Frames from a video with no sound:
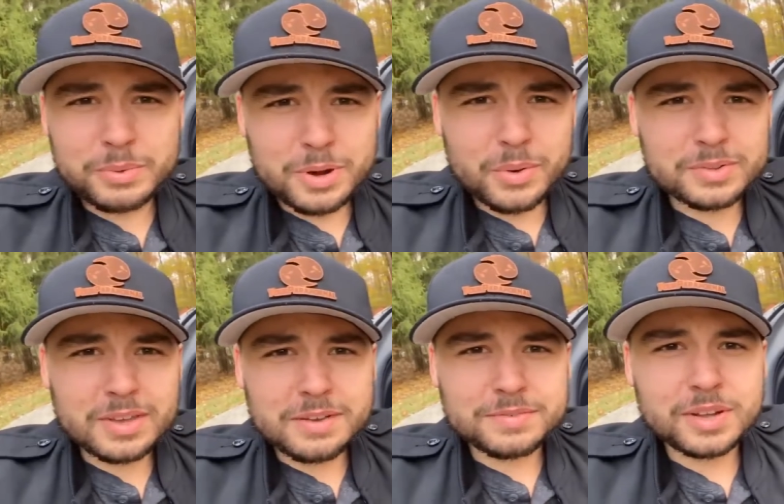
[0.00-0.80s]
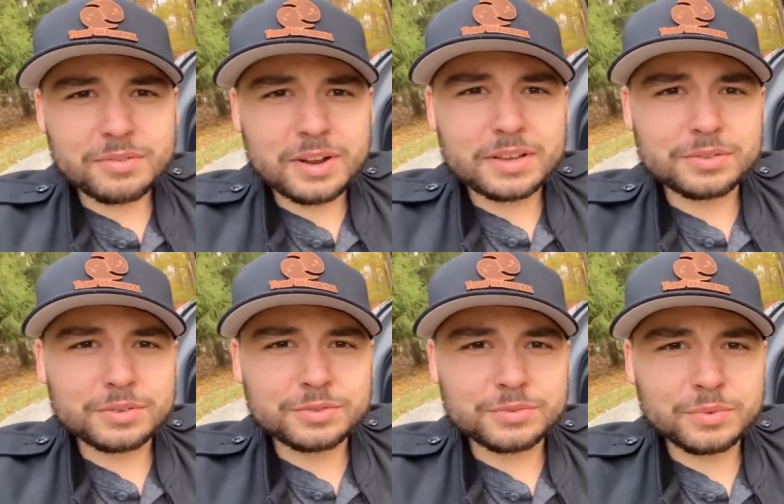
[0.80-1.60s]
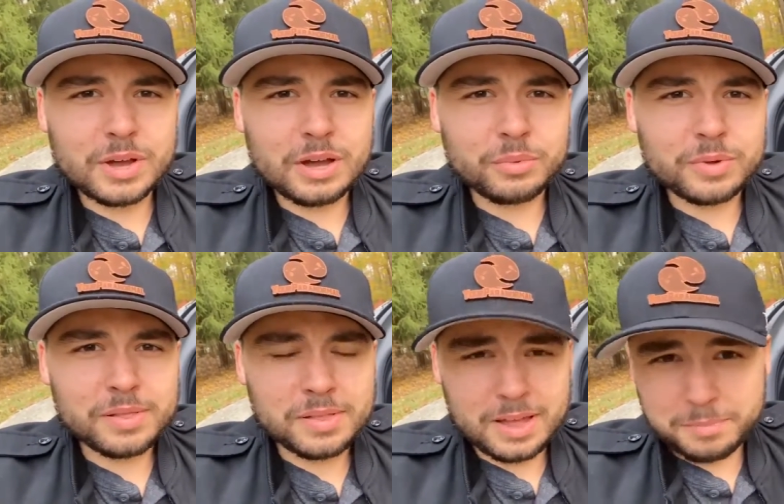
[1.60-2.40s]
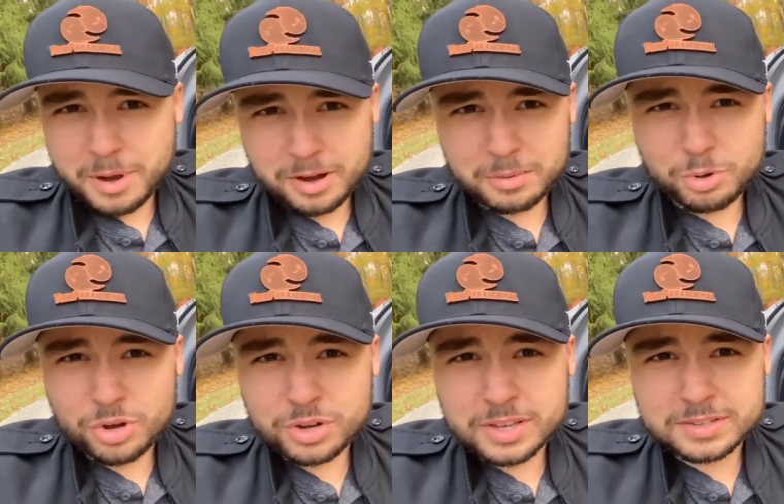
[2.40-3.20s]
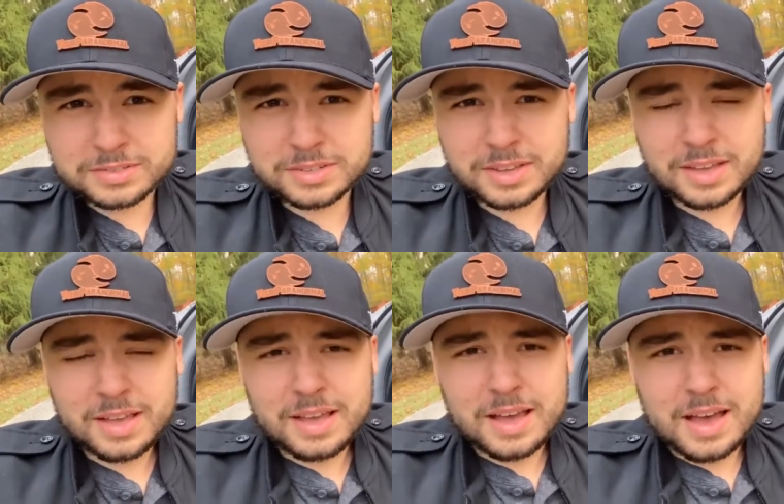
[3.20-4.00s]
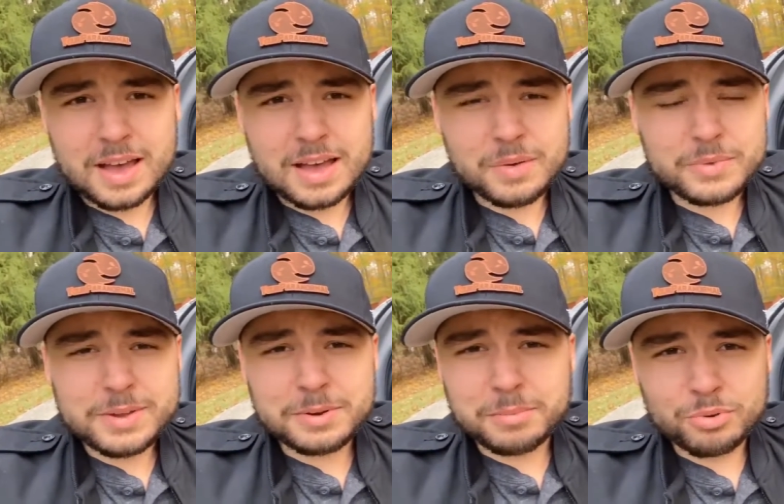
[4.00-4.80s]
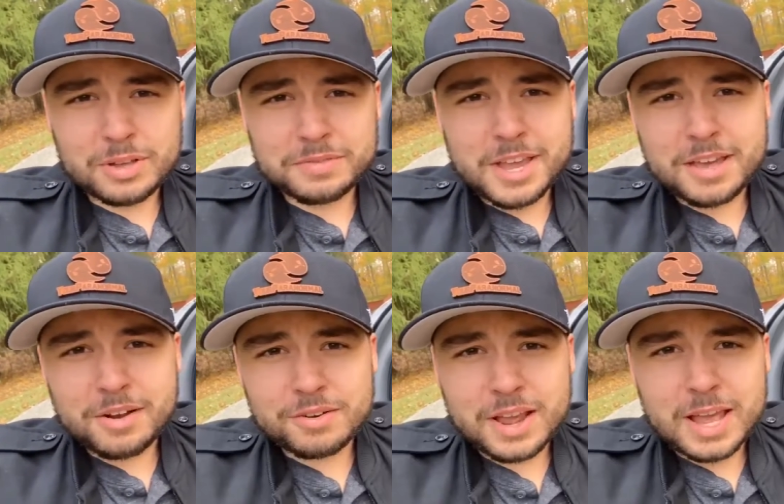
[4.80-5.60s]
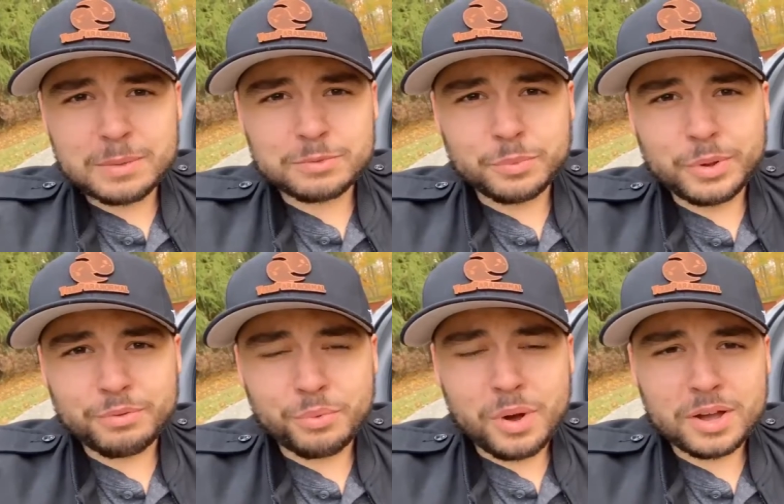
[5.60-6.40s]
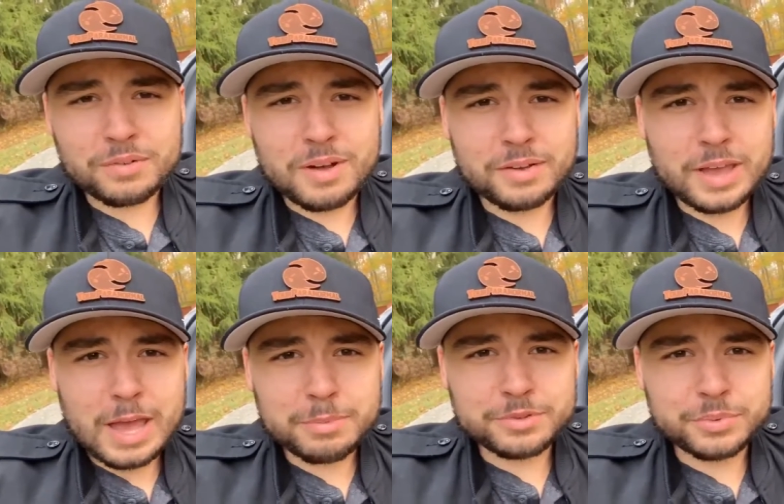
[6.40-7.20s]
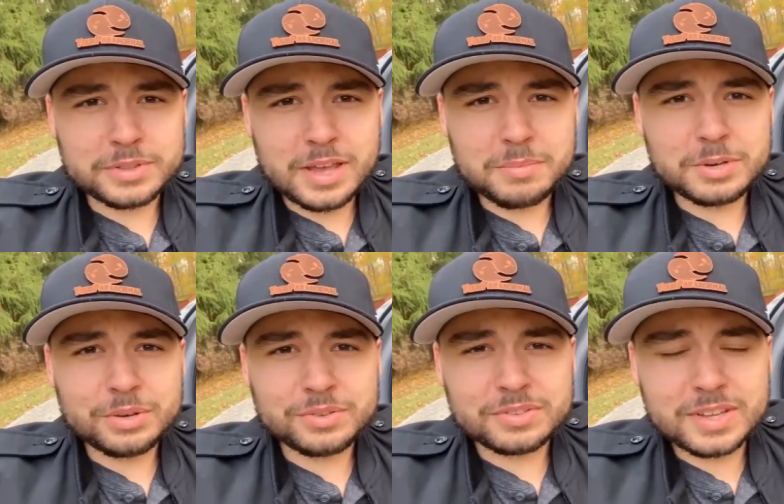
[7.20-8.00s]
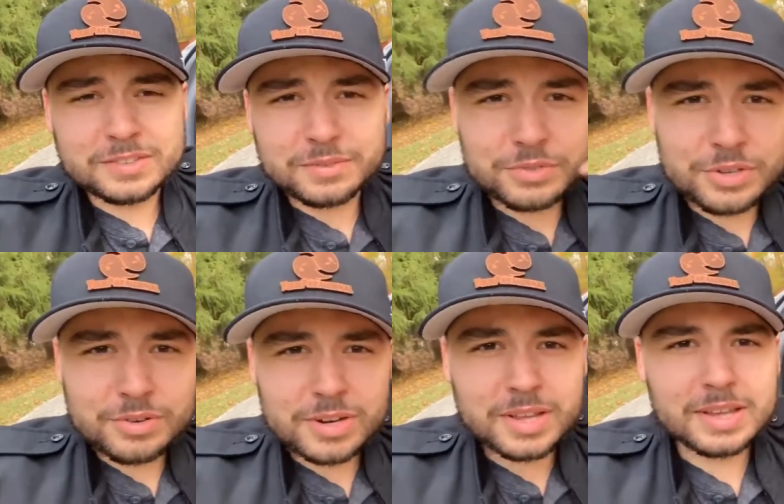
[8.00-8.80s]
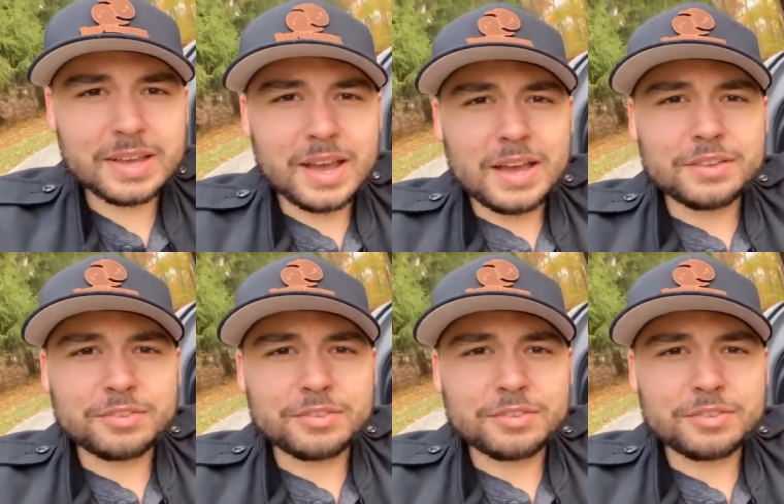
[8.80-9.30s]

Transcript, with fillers: we would always have fundraisers with like paranormal hoodies. And we would abbreviate our names and we would walk around campus with them. And it was a sense of unity.